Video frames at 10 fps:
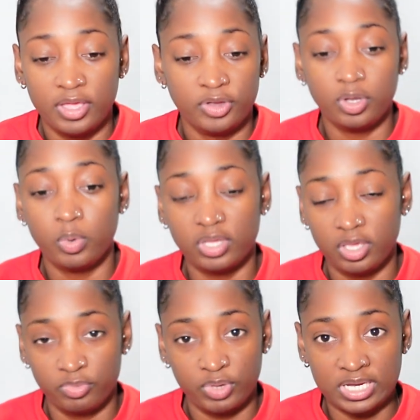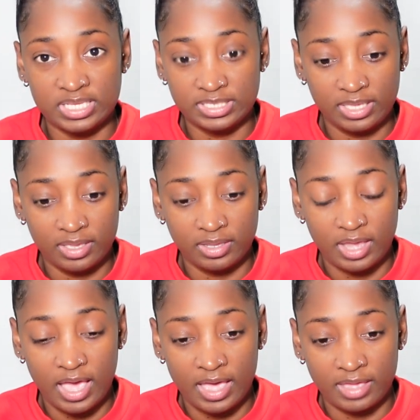No one can really see
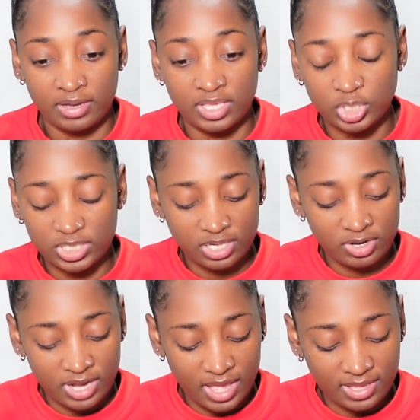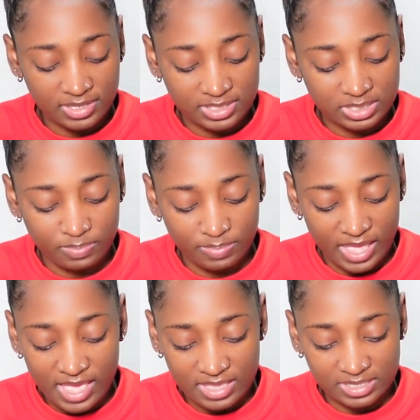it, and it's just in a nice
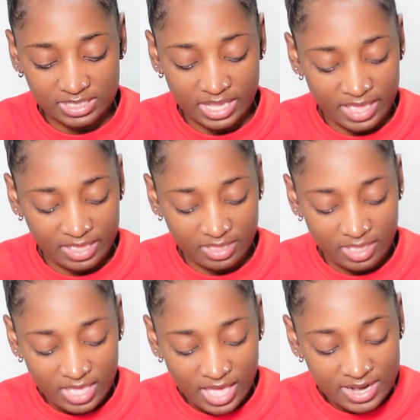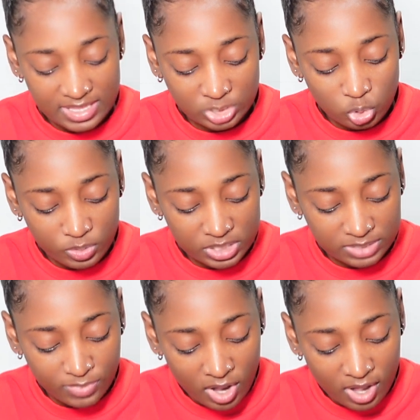place, like, and it's super
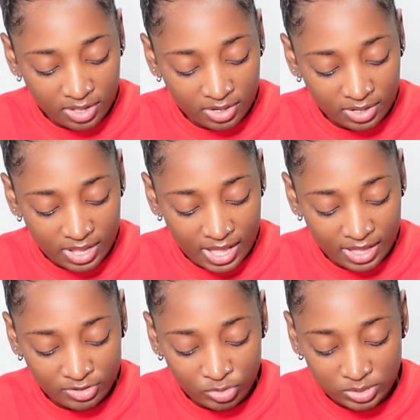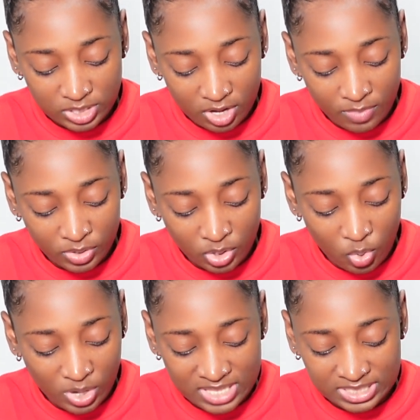small. And don't talk about the
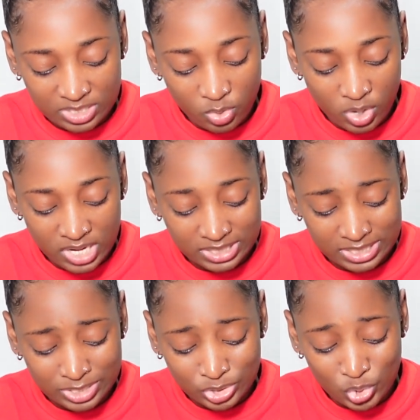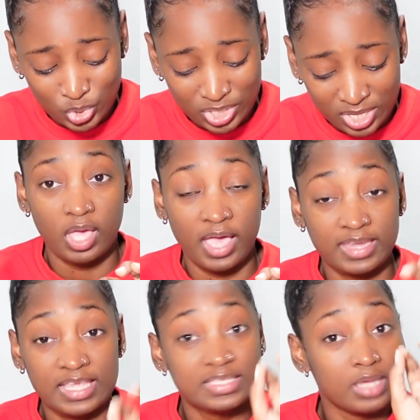quality. The quality is good. I
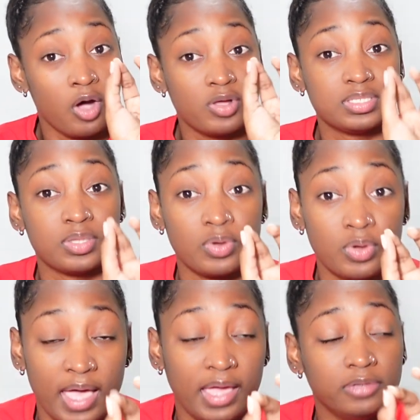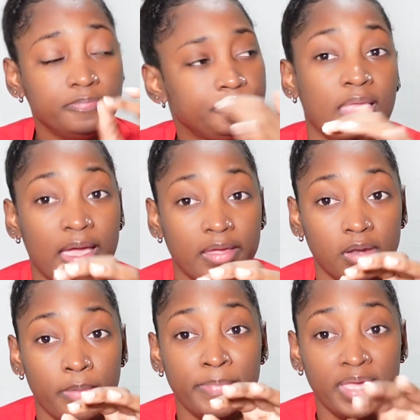need to also add
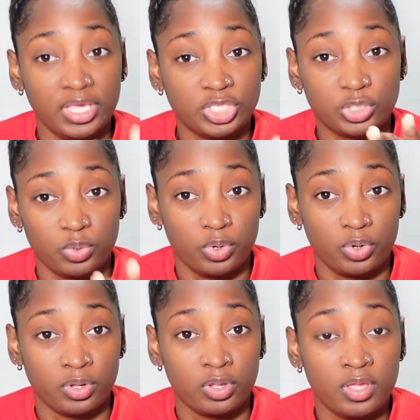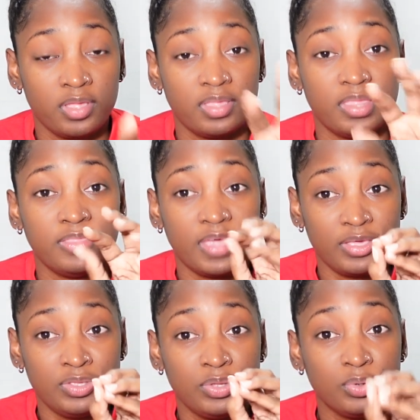that make sure
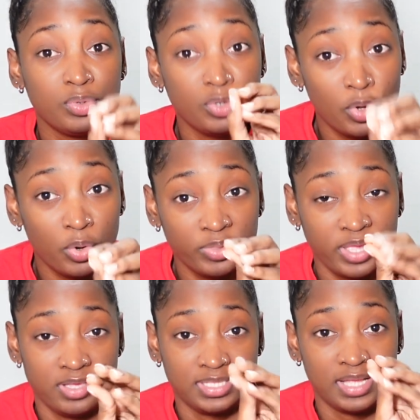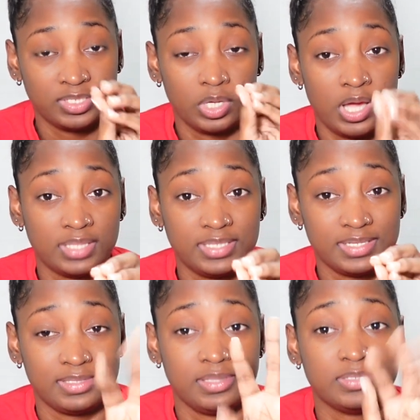that you know that your tattoo
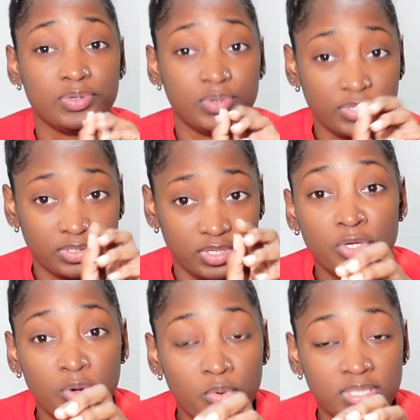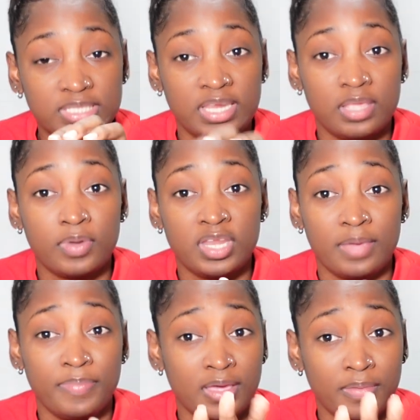artist is good. You don't want anybody
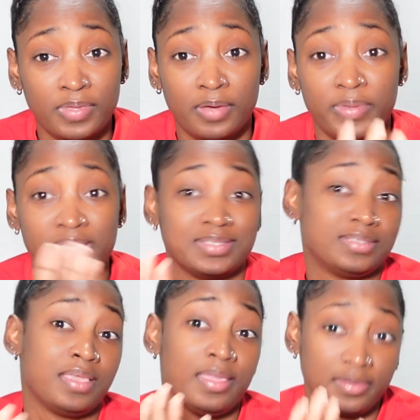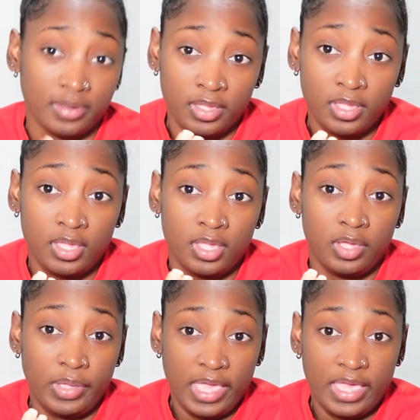up here on your skin.
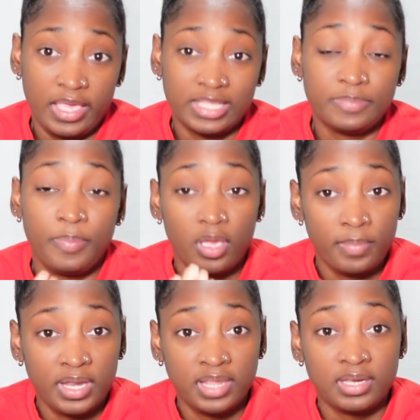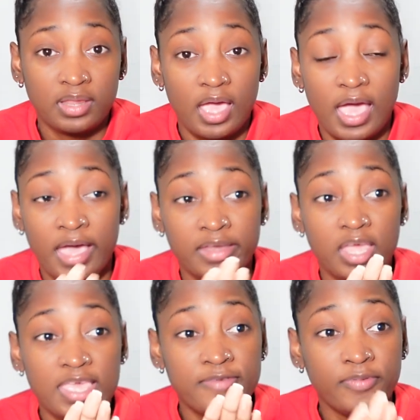Okay, it's permanent, and
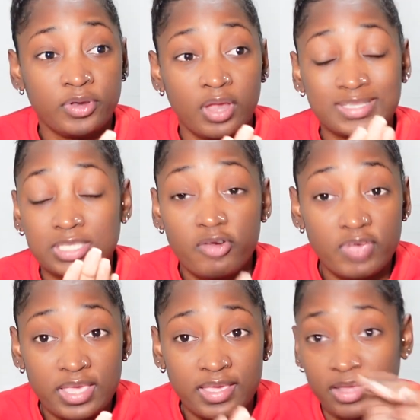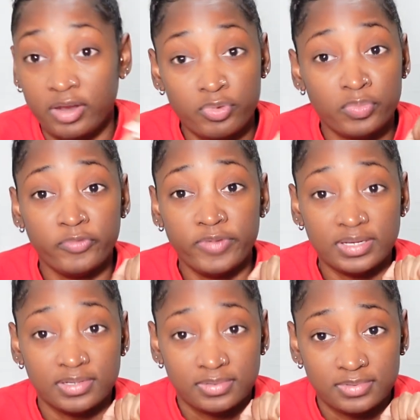even sorry cannot remove it.